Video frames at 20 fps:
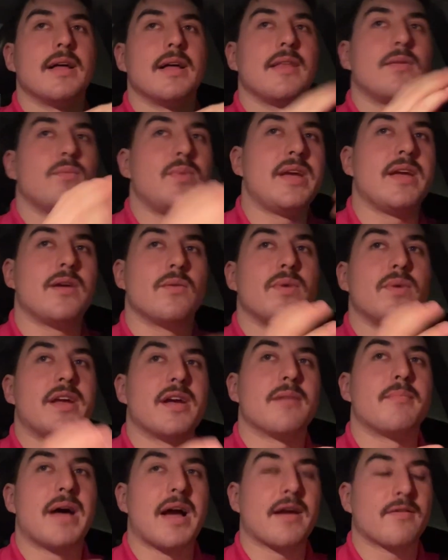we, we
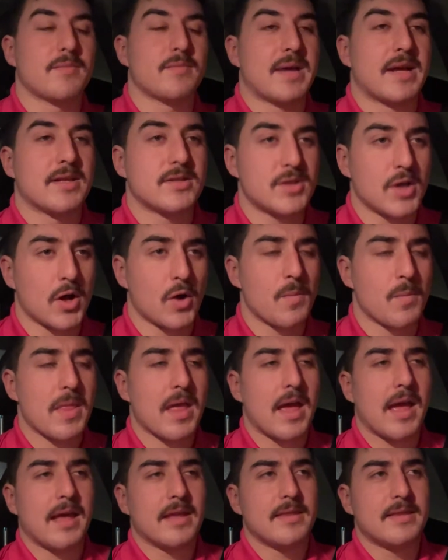come back from that. So
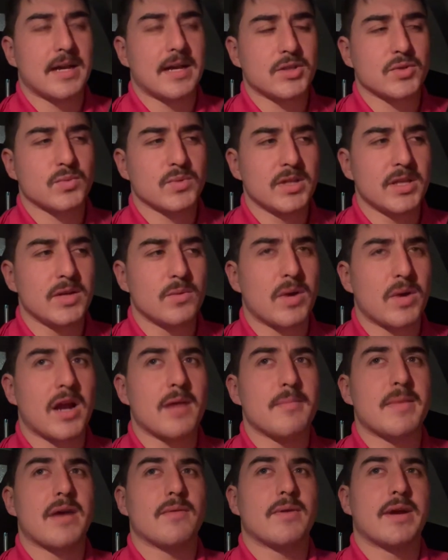that's really where
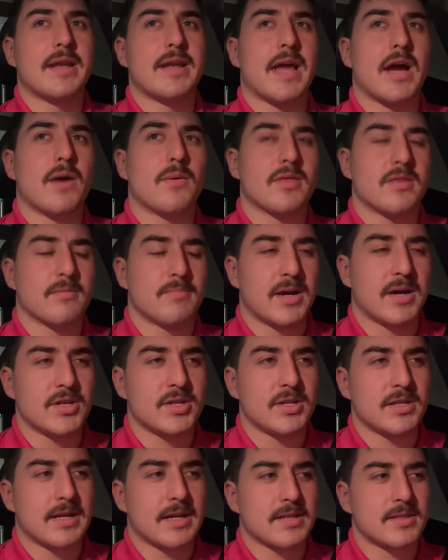I'm at right now with the
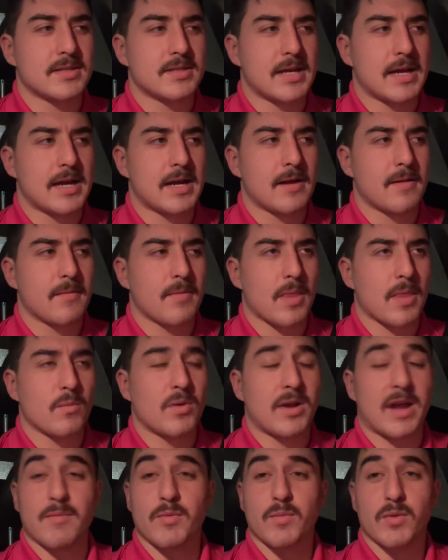budget. That's uh,
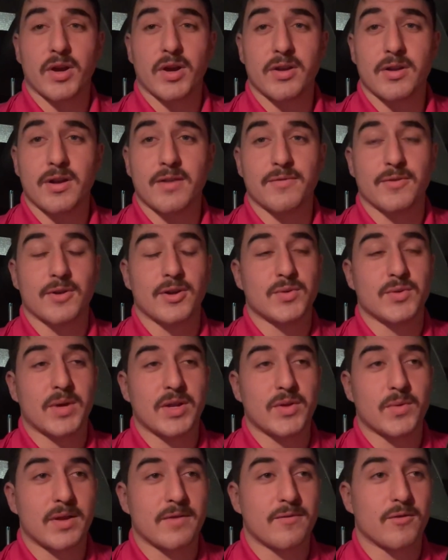what I've been working on for our
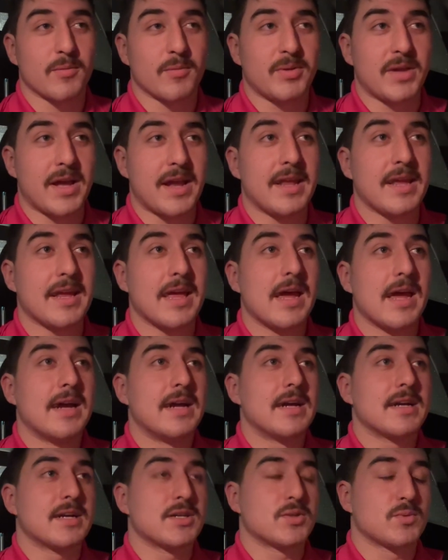2024 planning
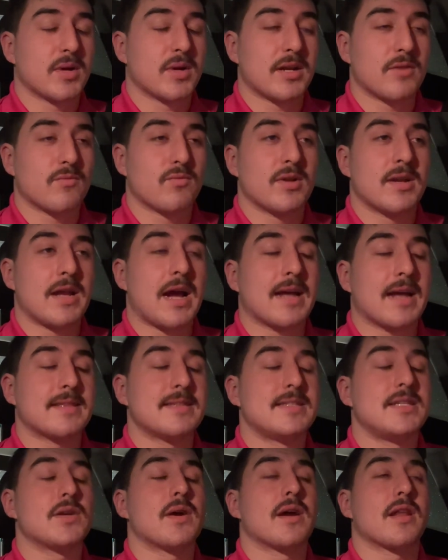because we're going to knock
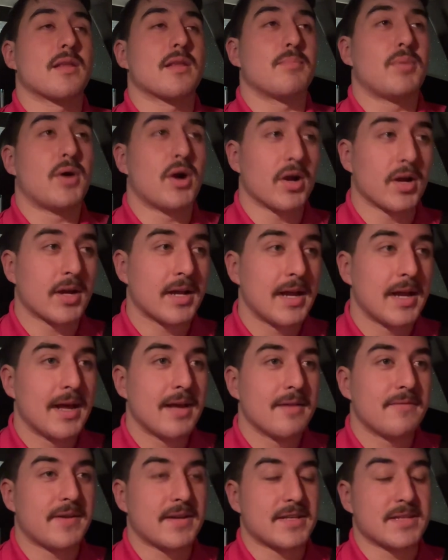this year out of the park,
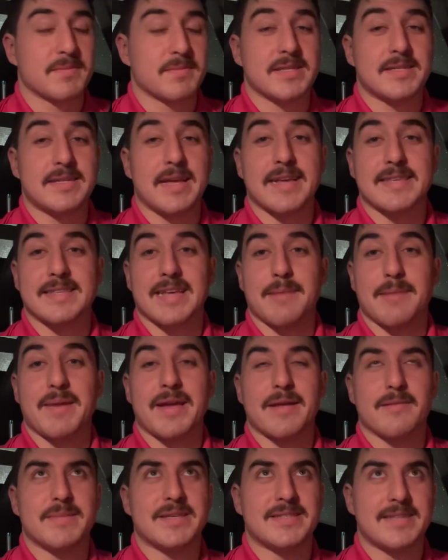fix some mistakes I
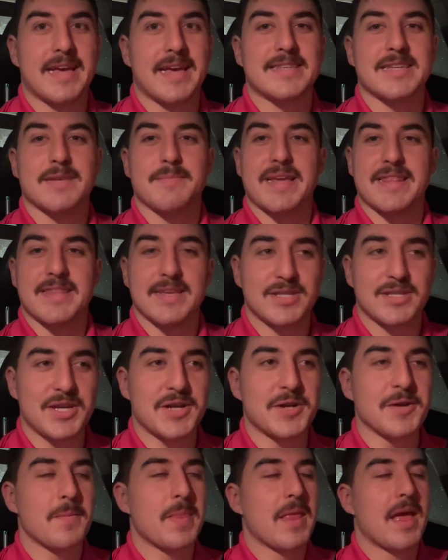made, mistakes I made this
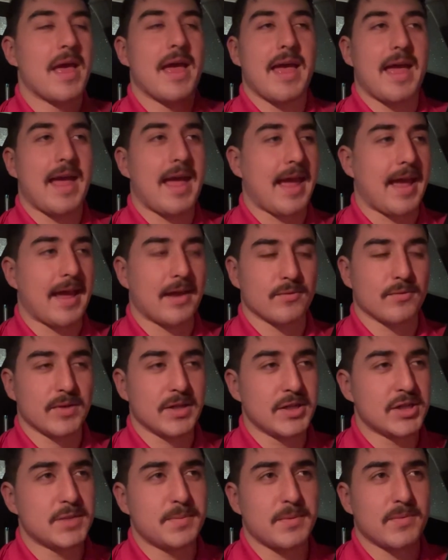year, and
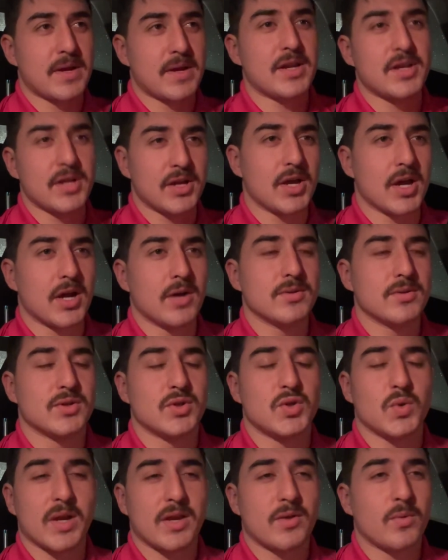really just be ready to go. So
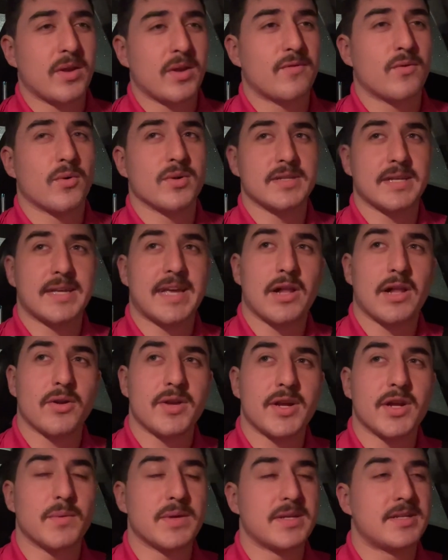2024 is a killer
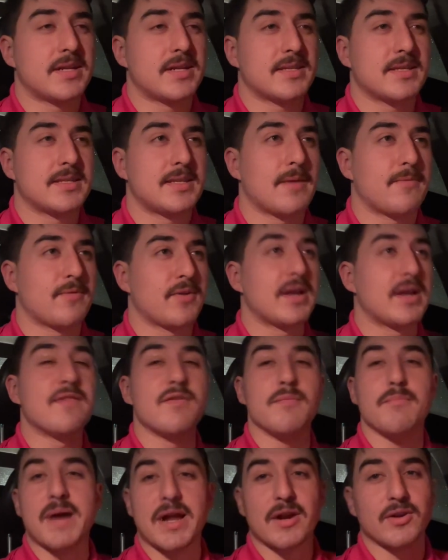year, which sets us up for an
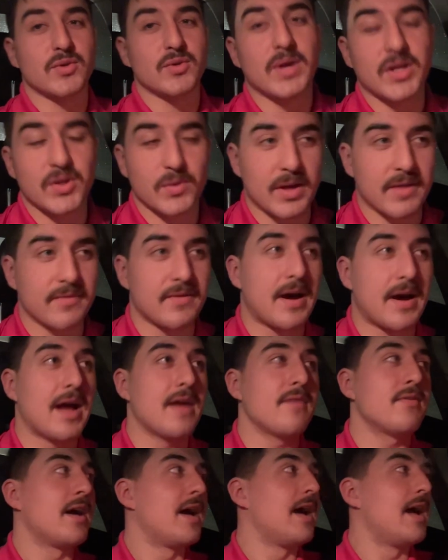even better
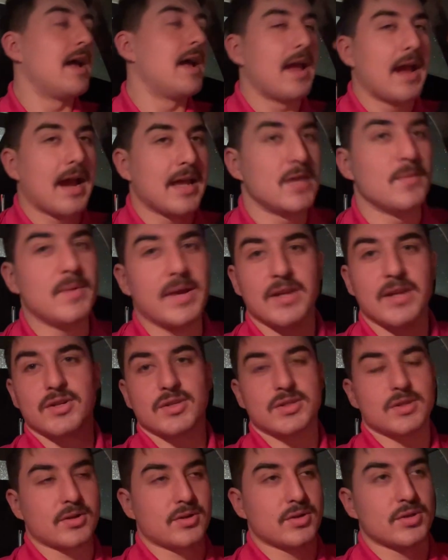2025. And then we can
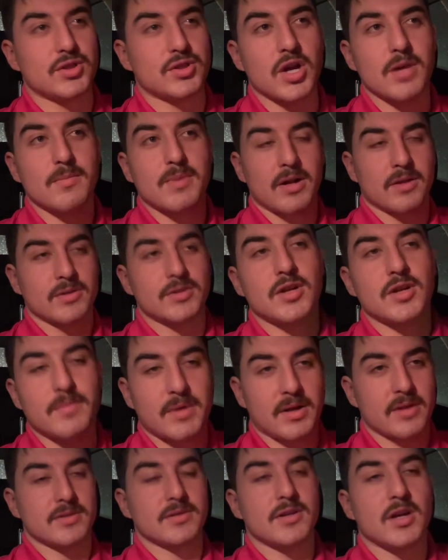just start to snowball and
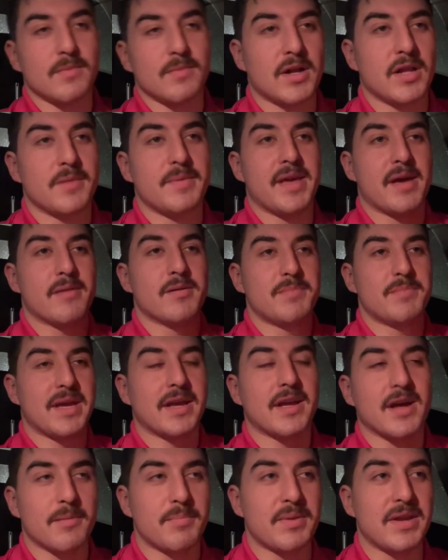snowball and snowball and become a big
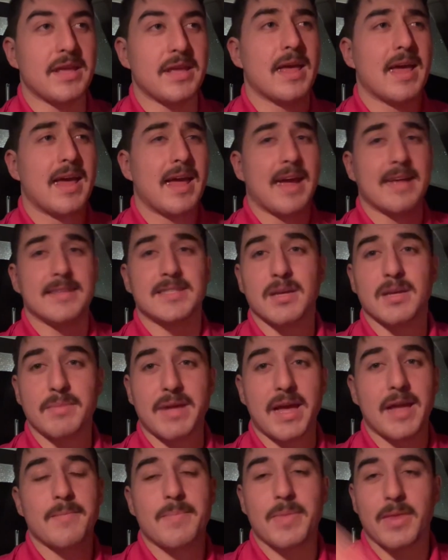company. And
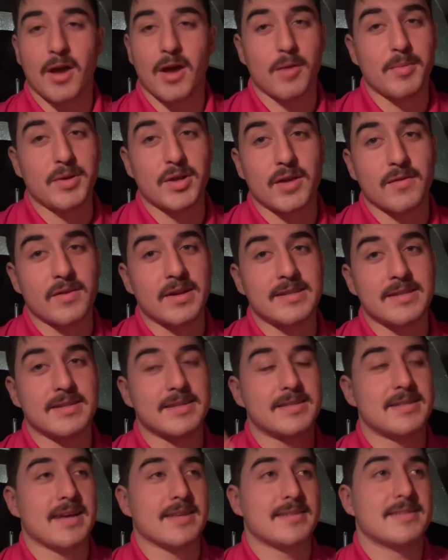someday I'll be an overnight
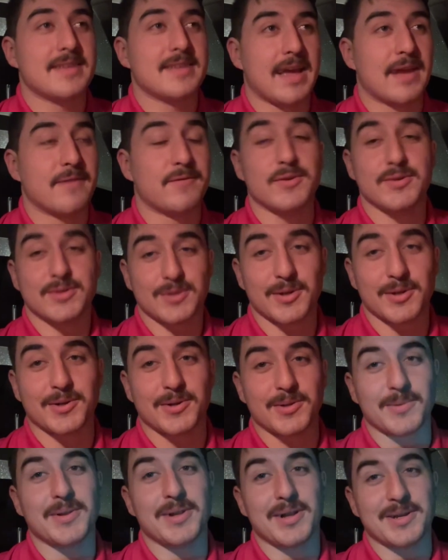success. And Full
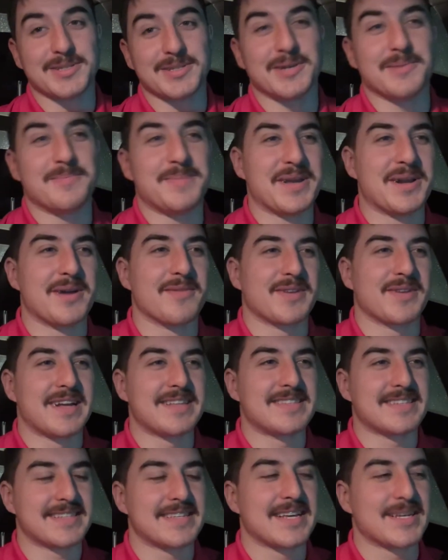Circle will also be an overnight
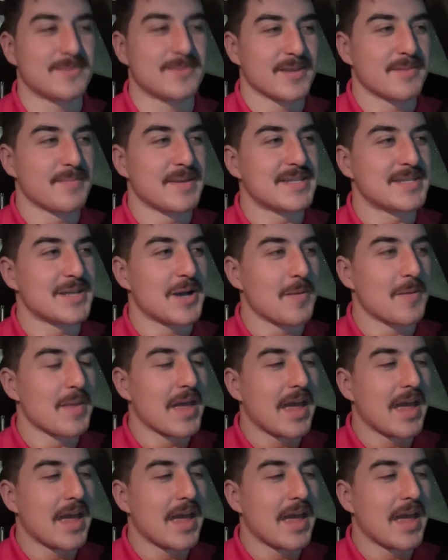success with me. So